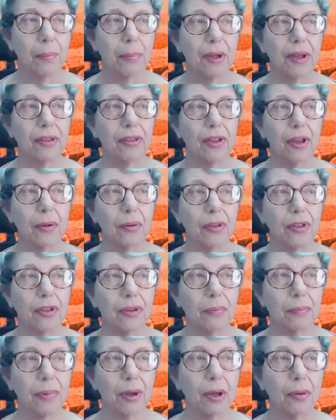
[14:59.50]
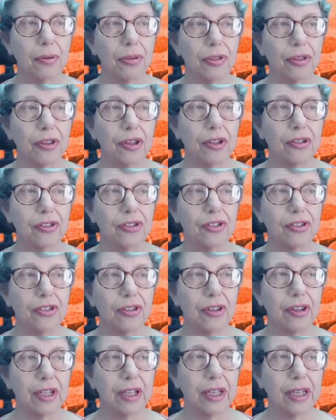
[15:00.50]
But though the, both the,
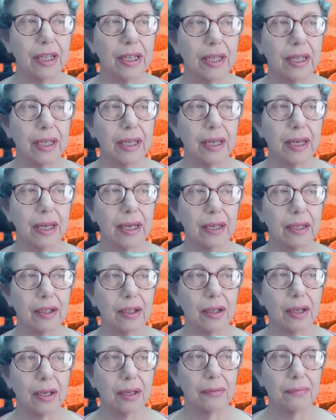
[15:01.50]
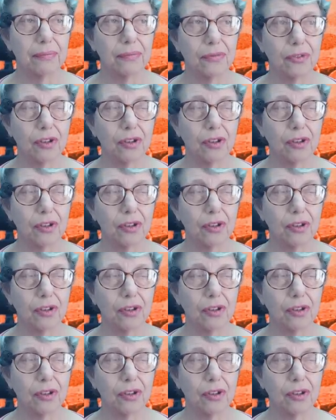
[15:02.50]
the uh, uh,